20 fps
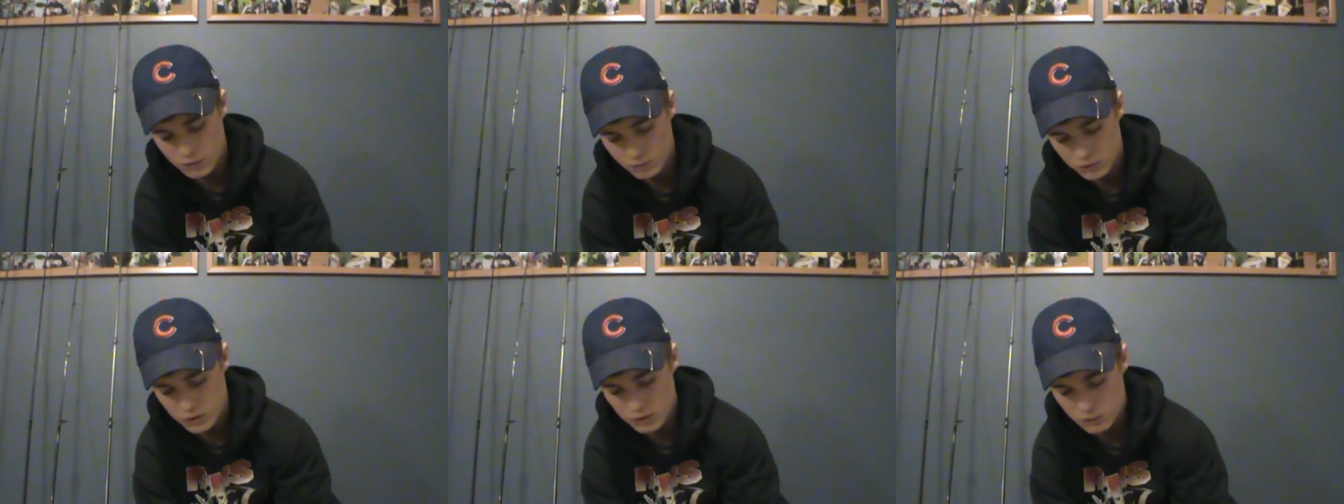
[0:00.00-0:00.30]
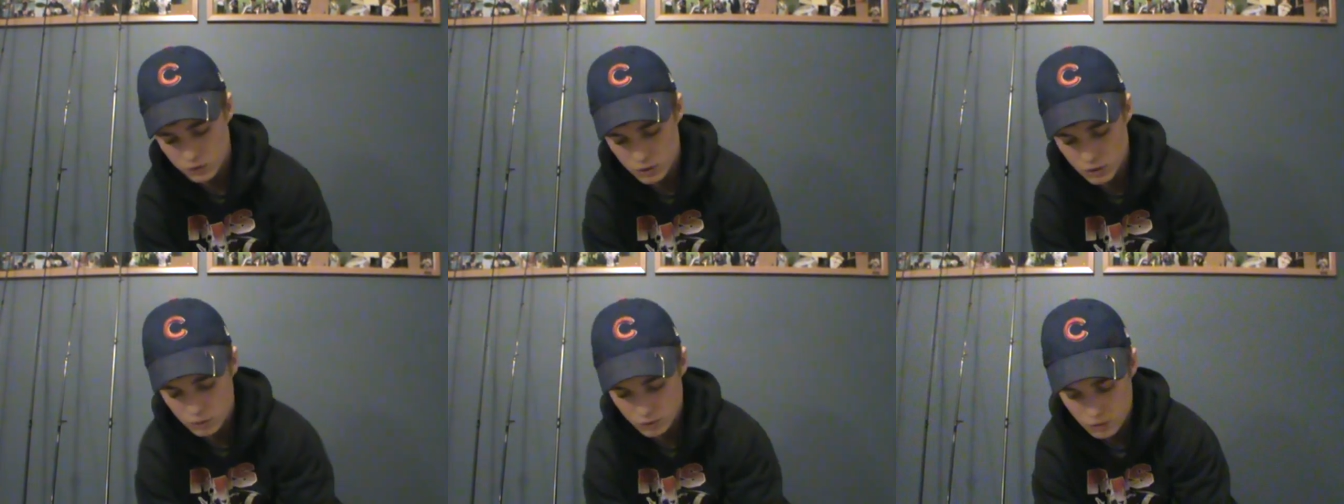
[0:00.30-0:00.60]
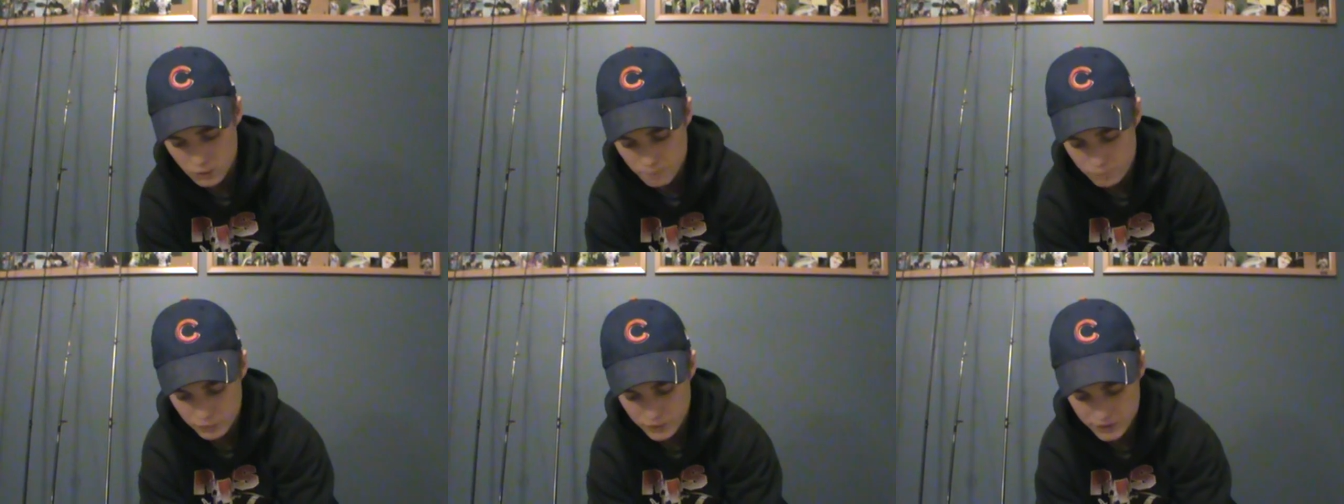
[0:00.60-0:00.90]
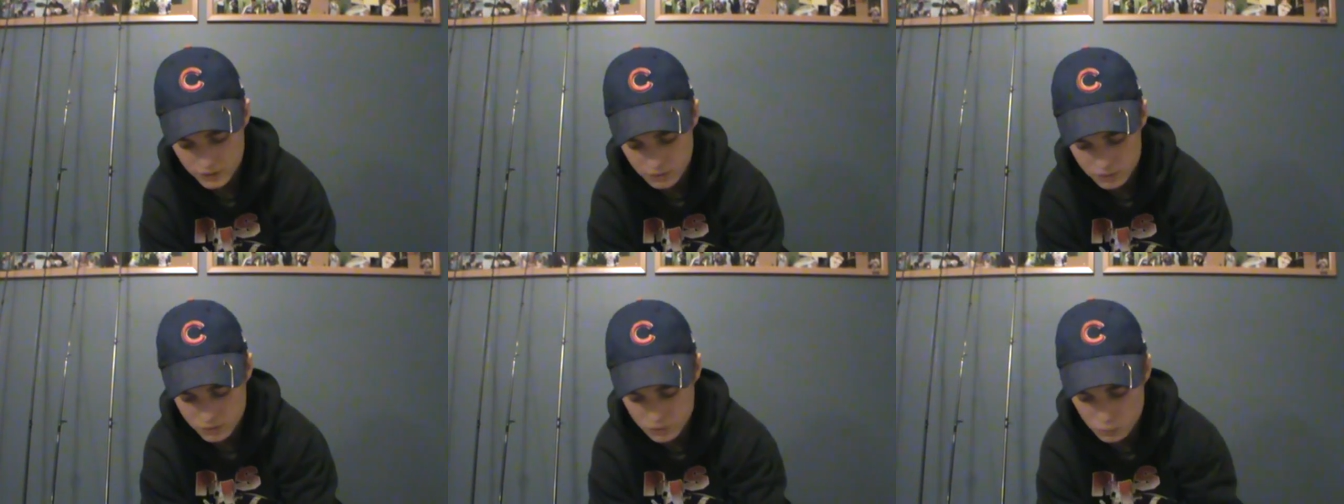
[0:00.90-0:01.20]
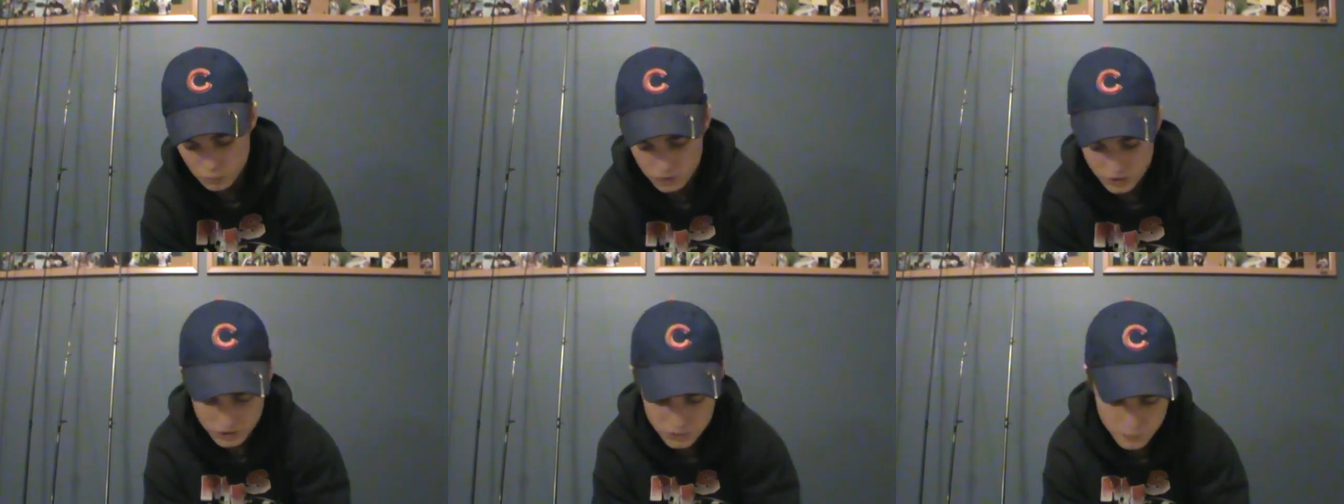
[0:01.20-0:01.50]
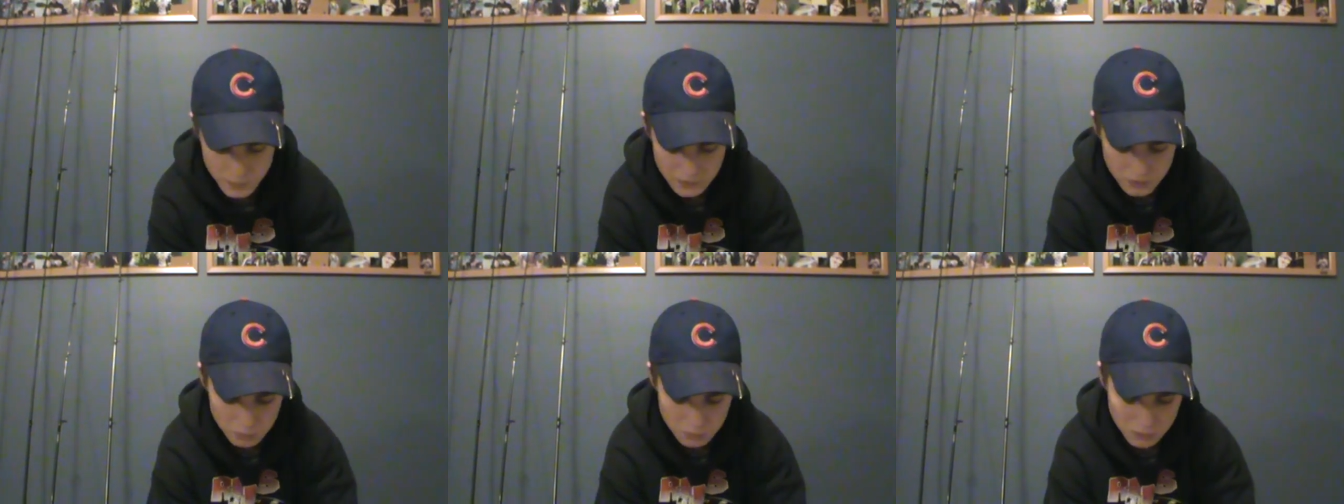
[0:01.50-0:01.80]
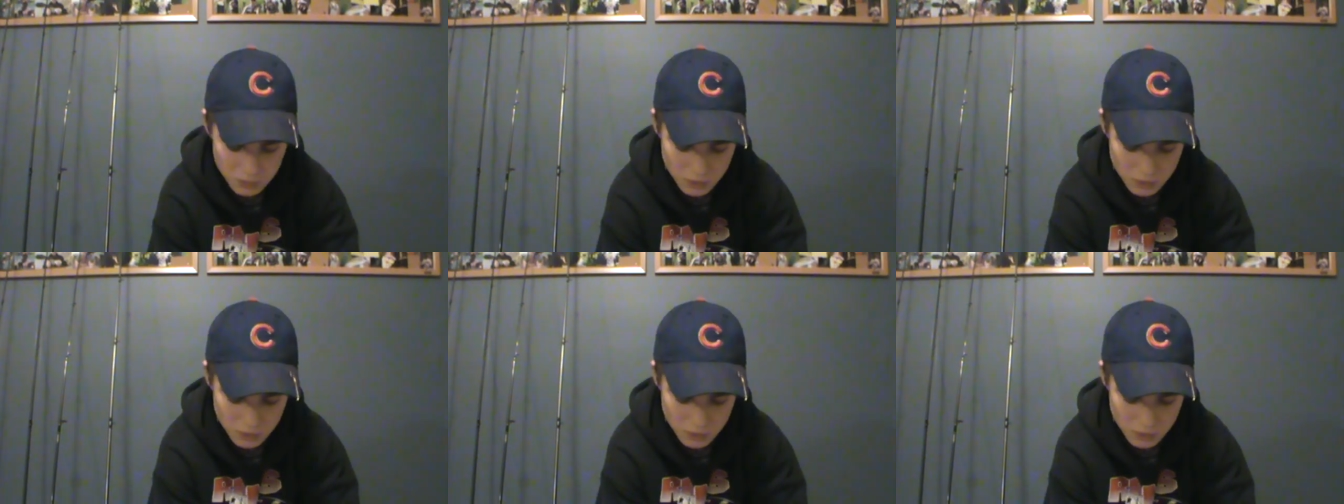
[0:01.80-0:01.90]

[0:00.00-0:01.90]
Even though they're like, you wouldn't expect them to